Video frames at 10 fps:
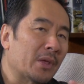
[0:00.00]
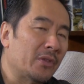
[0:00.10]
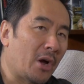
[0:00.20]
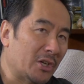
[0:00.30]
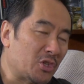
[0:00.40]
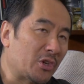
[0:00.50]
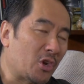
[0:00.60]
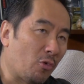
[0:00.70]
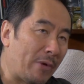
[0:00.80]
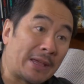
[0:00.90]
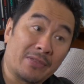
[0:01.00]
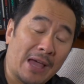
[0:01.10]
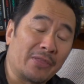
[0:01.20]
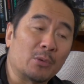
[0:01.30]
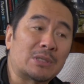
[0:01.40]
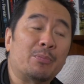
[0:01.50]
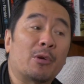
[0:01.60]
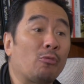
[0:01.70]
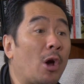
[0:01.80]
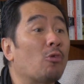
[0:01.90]
No, I should correct that. There was
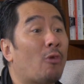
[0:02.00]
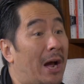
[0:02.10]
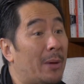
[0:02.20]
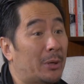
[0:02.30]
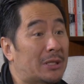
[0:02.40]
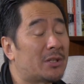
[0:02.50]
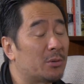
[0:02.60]
Monroe Reimers,